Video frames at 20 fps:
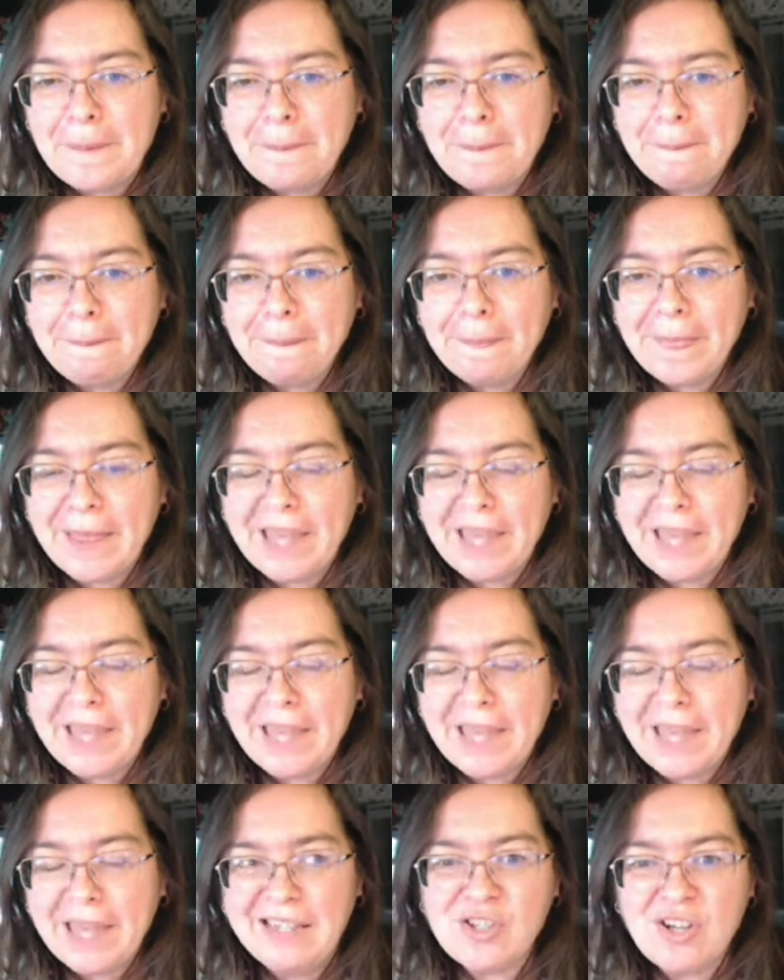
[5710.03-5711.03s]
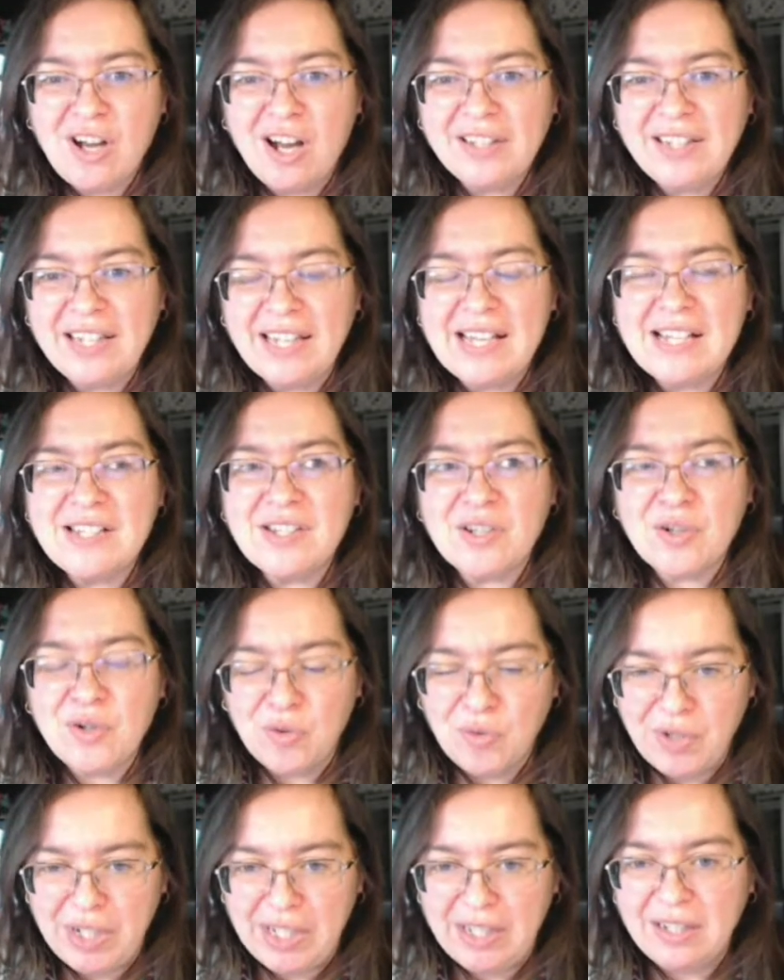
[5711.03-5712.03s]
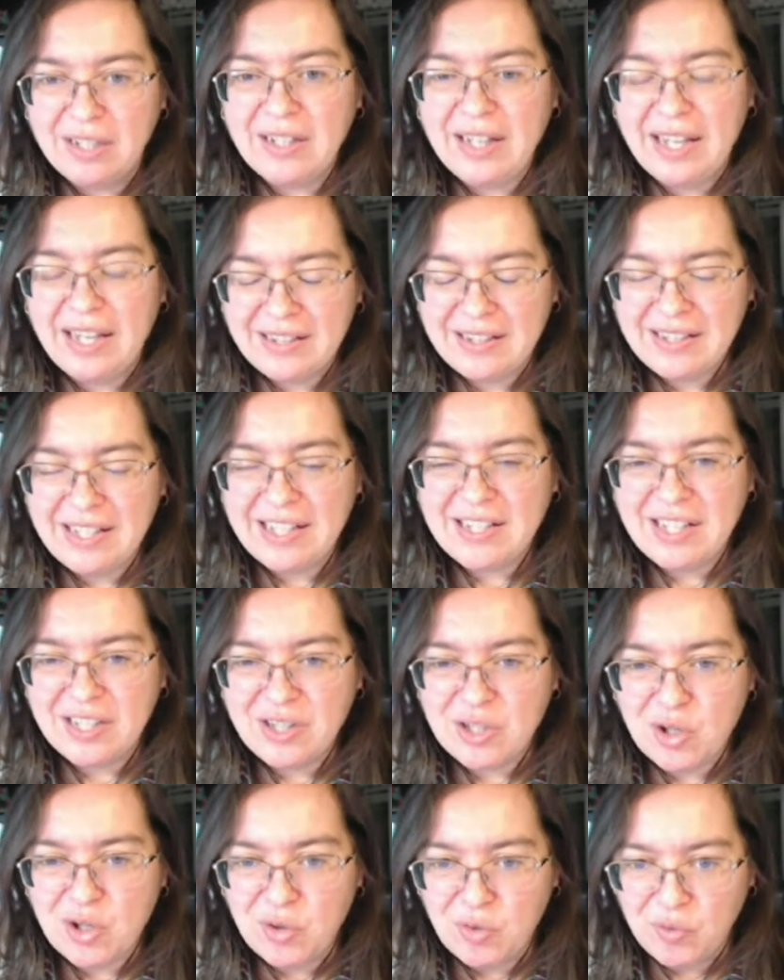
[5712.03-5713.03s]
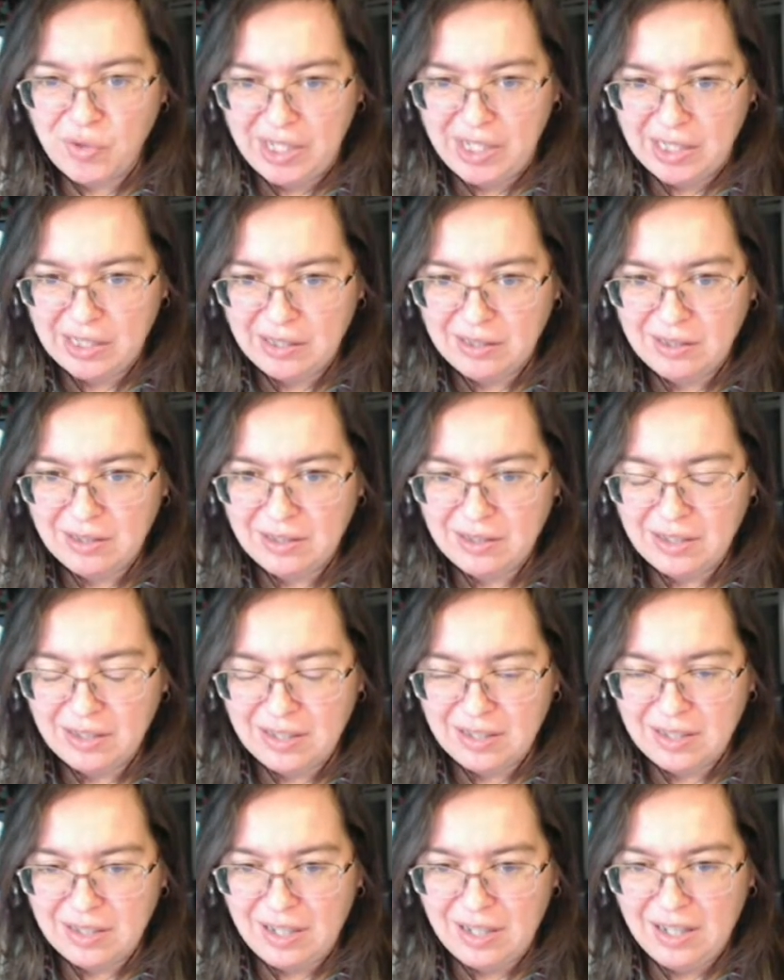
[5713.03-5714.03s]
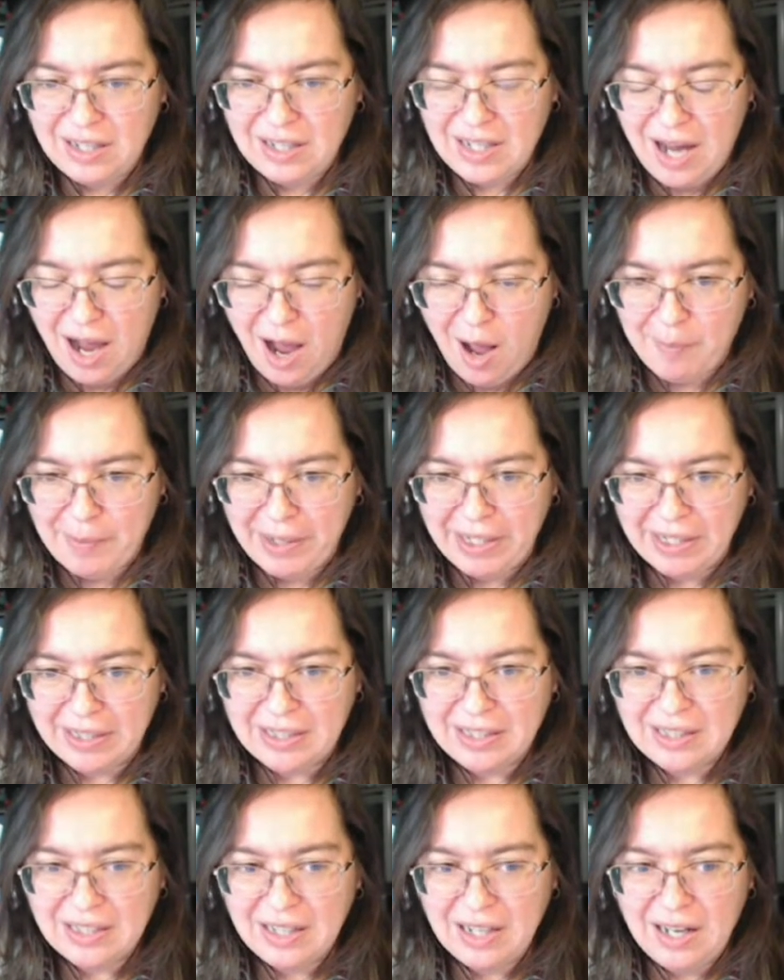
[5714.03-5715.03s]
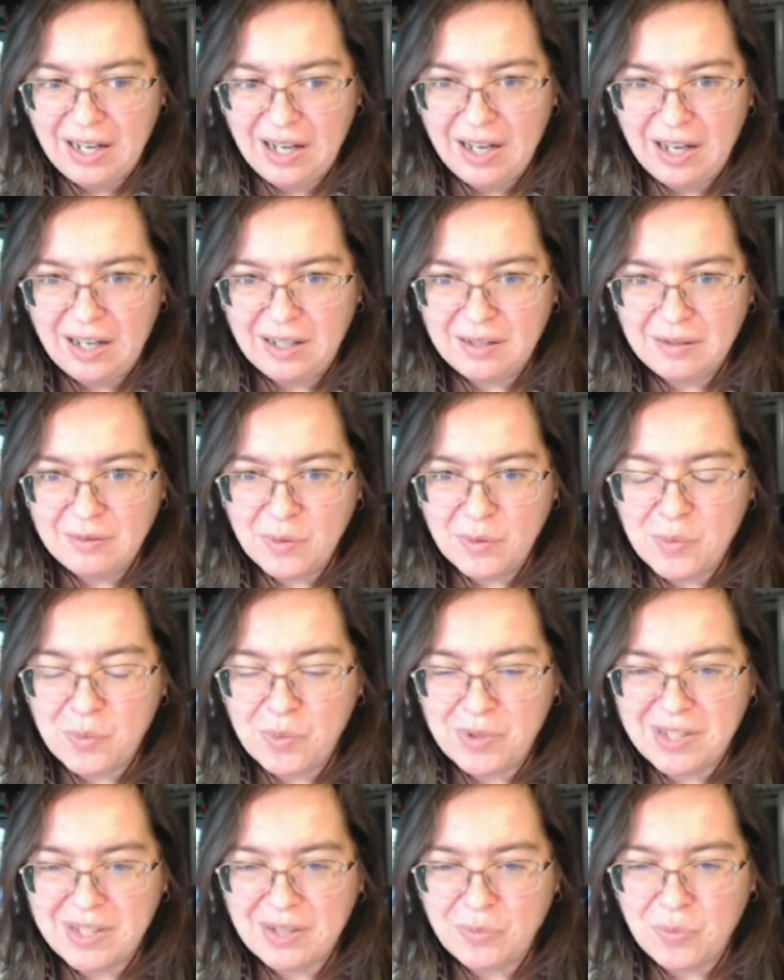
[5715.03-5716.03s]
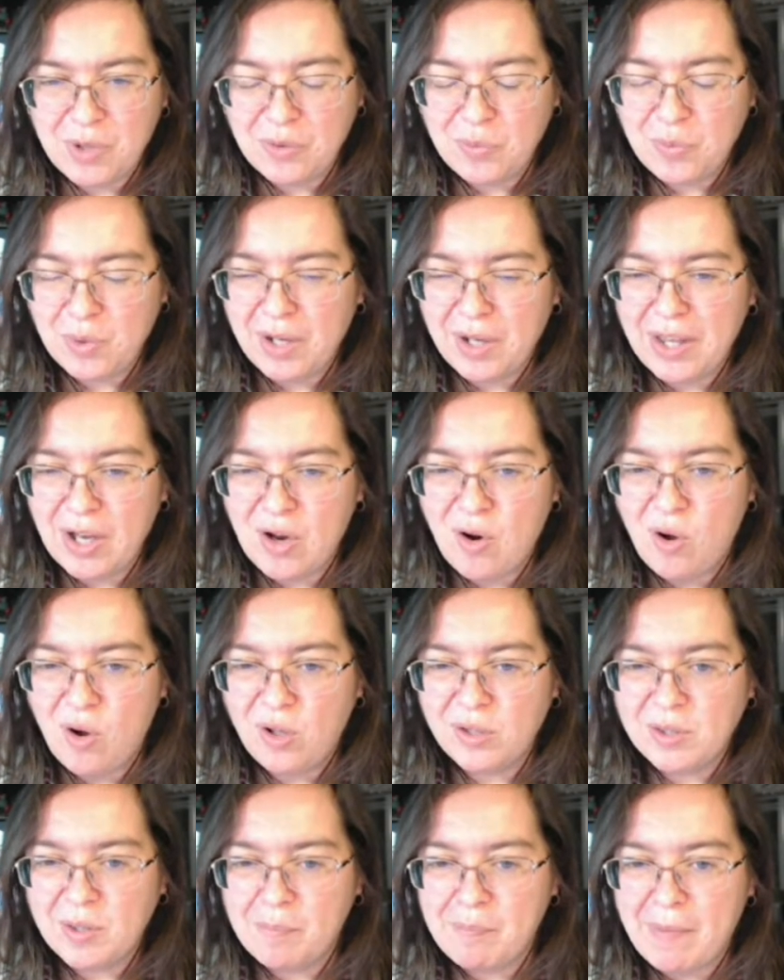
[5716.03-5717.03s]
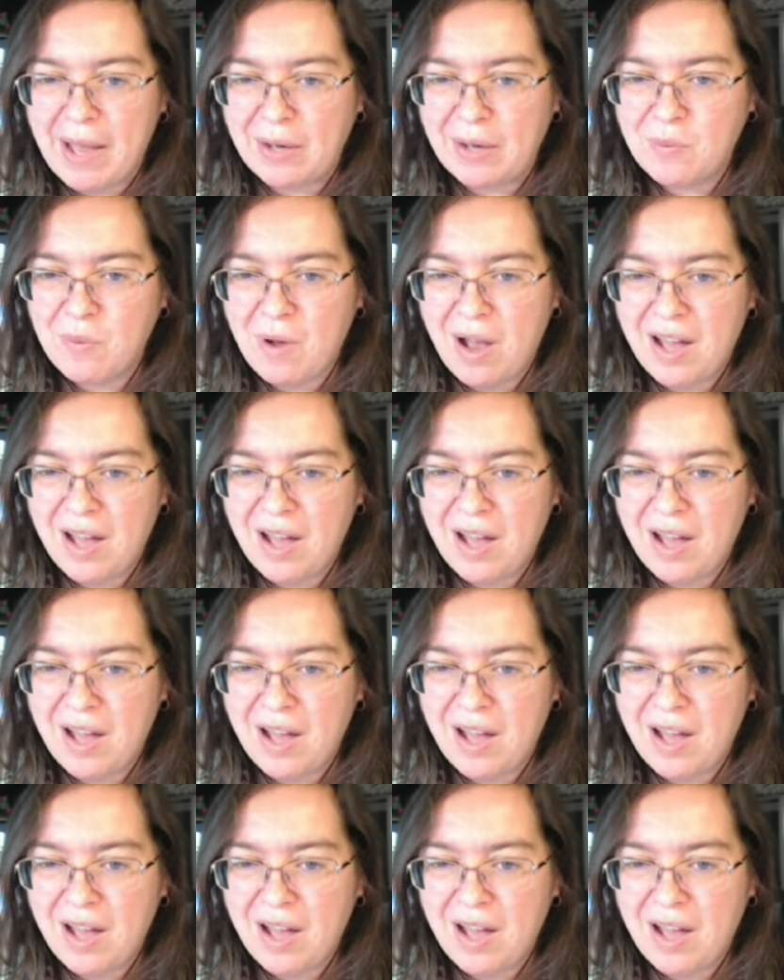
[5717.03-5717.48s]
Killing Stalking is a Korean, it's a Korean comic. What are they called? A manhwa.